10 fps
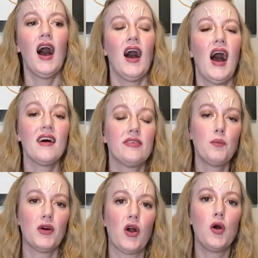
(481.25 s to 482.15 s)
As the
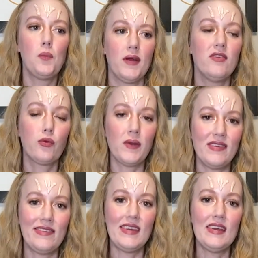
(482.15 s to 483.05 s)
book opens, we
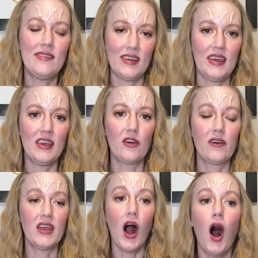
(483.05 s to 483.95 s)
see
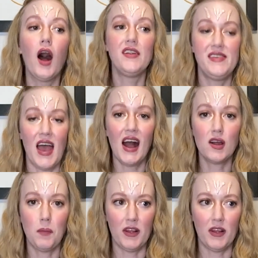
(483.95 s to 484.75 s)
Tahiri on Dagobah.